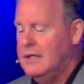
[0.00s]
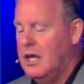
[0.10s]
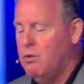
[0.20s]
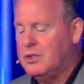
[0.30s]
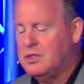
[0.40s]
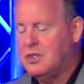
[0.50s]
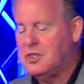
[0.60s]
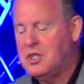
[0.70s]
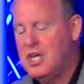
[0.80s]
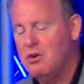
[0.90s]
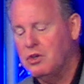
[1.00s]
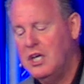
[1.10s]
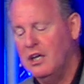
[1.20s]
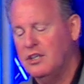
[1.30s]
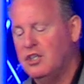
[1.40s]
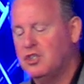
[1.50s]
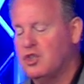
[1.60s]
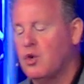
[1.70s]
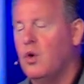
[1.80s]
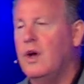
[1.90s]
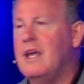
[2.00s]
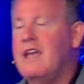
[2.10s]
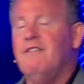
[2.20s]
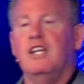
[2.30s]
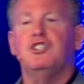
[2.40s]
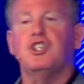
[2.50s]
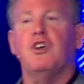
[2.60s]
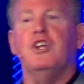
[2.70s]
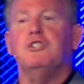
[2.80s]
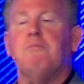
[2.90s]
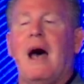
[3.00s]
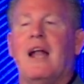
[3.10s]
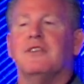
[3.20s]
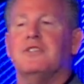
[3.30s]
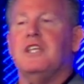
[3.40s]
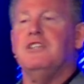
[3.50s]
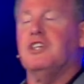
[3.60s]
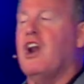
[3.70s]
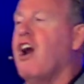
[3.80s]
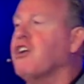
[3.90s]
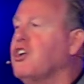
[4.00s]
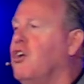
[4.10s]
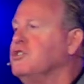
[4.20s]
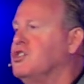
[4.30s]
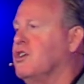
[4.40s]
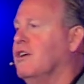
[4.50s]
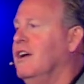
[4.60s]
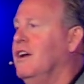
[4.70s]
He wants to steal, kill, and destroy. Even insurance policies in our culture